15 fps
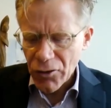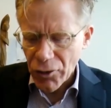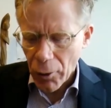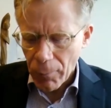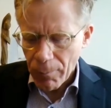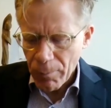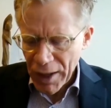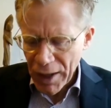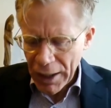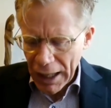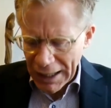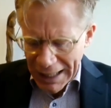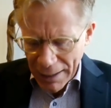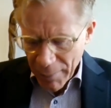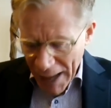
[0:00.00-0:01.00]
So
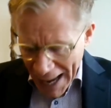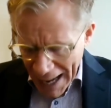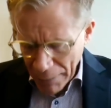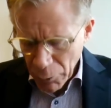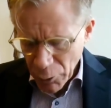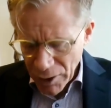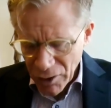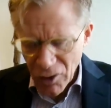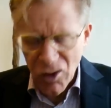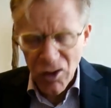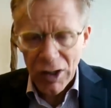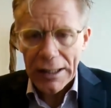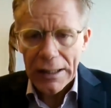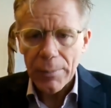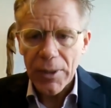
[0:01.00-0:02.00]
again, I'm hammering
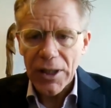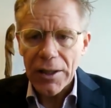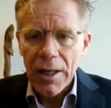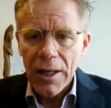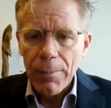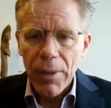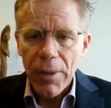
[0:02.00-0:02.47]
this a little bit,